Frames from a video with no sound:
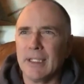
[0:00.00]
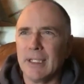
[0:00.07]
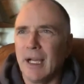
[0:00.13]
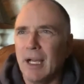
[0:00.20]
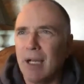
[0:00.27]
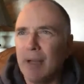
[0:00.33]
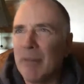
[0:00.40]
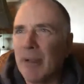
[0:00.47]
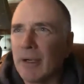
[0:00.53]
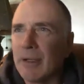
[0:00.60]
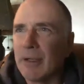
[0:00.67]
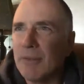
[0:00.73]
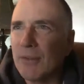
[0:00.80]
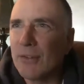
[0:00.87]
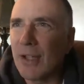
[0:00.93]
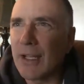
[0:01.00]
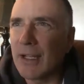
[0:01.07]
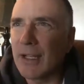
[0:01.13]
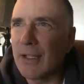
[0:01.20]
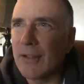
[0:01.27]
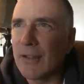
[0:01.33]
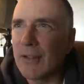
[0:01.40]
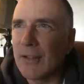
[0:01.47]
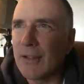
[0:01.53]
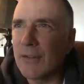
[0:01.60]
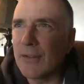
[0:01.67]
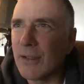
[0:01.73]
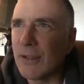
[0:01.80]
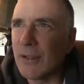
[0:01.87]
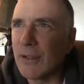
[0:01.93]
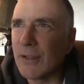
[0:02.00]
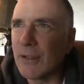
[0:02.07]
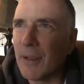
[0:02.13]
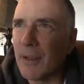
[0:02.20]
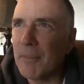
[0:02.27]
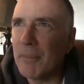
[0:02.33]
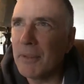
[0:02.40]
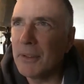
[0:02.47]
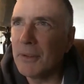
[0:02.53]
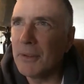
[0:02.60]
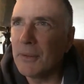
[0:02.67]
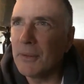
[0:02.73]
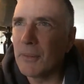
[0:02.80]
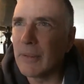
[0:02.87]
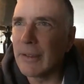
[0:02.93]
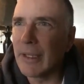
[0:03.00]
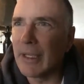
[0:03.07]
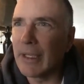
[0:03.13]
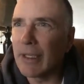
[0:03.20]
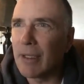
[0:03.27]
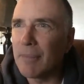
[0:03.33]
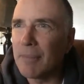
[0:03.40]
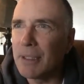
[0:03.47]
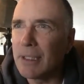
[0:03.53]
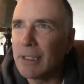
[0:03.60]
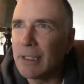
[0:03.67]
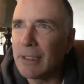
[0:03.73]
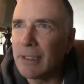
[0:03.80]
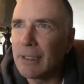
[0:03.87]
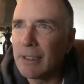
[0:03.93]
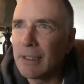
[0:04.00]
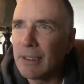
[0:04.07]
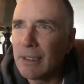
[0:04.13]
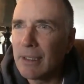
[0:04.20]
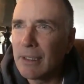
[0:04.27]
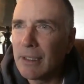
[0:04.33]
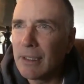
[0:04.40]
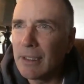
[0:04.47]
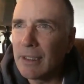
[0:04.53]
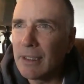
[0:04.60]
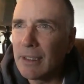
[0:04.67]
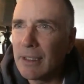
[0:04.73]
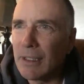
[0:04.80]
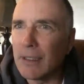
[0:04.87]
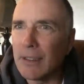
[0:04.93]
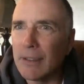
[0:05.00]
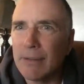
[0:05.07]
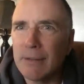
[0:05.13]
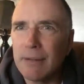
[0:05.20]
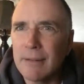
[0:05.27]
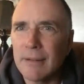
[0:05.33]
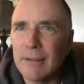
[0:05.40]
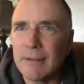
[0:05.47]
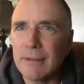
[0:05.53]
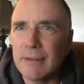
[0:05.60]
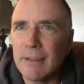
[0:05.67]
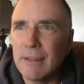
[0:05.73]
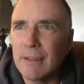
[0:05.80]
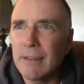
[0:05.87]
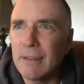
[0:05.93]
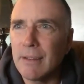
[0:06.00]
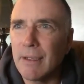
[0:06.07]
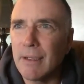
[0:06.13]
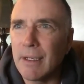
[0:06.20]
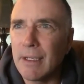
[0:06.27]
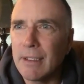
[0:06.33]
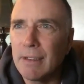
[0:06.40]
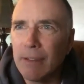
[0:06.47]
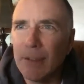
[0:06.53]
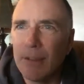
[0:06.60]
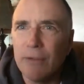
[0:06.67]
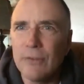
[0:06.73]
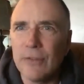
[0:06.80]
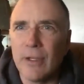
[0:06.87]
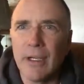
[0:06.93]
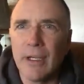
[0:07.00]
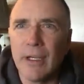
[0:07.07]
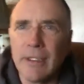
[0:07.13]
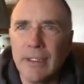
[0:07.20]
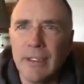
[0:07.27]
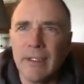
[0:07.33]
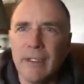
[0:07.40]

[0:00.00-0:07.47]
I better set it so that they're on mute when they come in. All right, done.